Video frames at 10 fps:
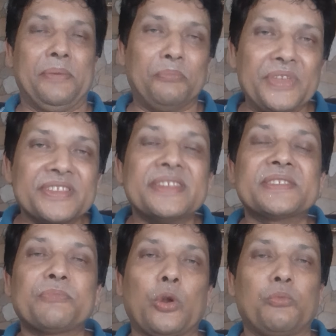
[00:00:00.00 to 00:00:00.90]

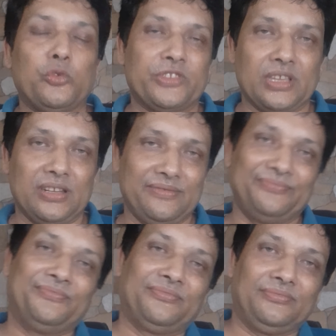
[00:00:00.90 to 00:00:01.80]
business proposal.
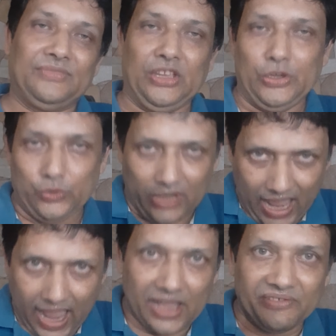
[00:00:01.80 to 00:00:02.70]
It will
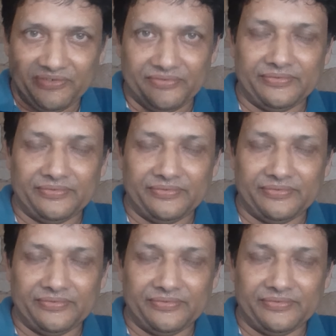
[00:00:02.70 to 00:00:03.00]
have